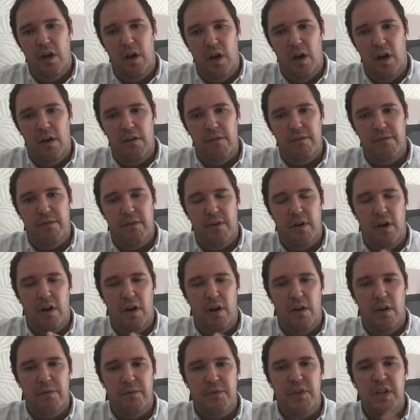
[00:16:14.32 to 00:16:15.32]
of
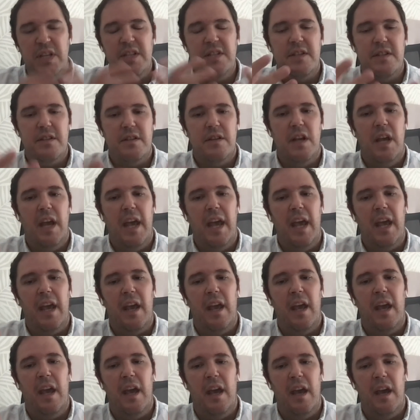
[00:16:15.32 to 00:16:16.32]
of this
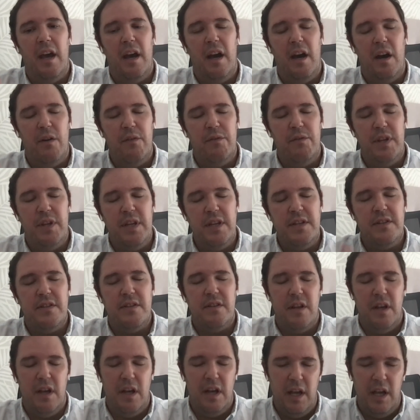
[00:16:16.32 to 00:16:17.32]
uh, of
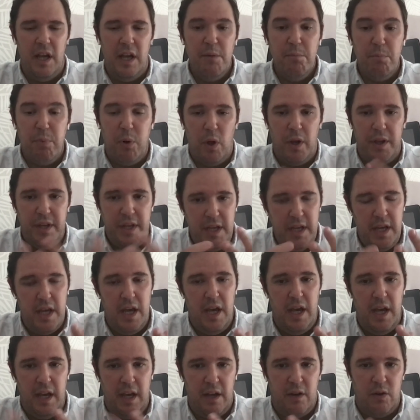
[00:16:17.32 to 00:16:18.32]
this uh, employee
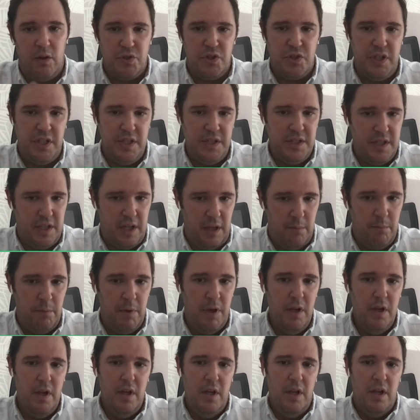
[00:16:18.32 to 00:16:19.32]
ecosystem
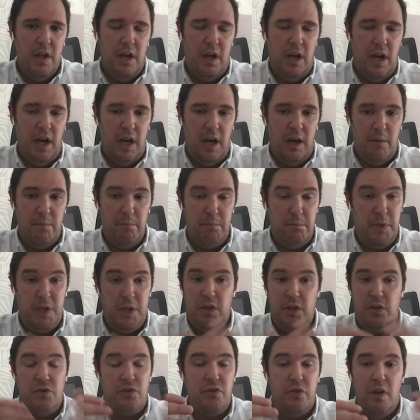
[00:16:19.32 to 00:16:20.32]
um,
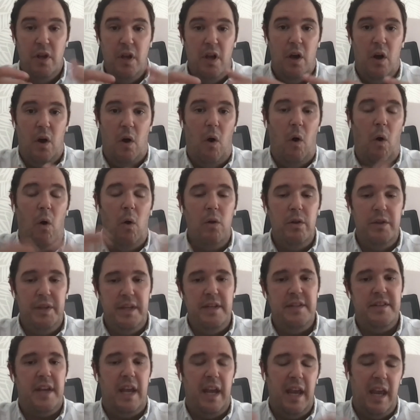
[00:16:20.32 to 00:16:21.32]
because all
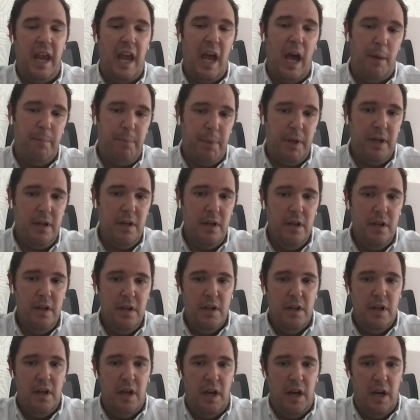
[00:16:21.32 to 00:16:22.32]
this can happen
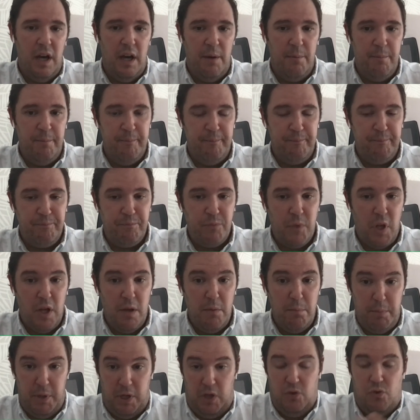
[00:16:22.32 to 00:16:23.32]
um,
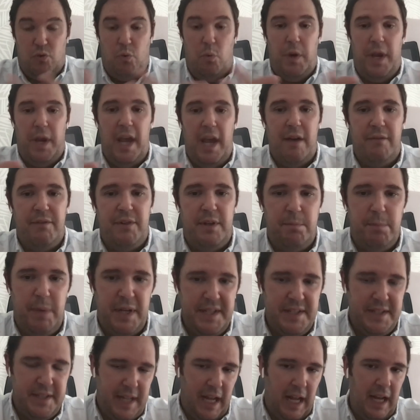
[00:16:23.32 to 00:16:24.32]
because we have the
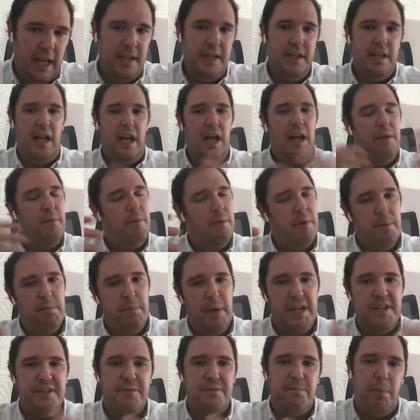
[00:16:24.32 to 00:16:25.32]
best talent and the
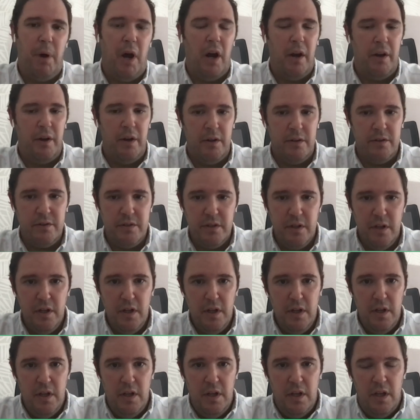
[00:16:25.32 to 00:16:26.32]
best partners
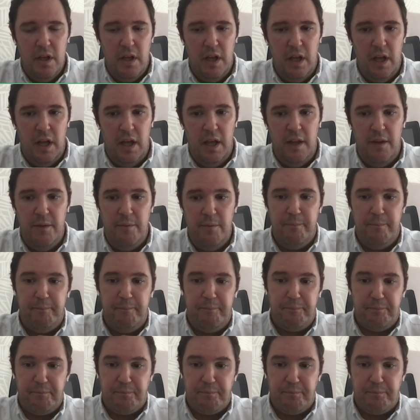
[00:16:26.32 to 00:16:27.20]
and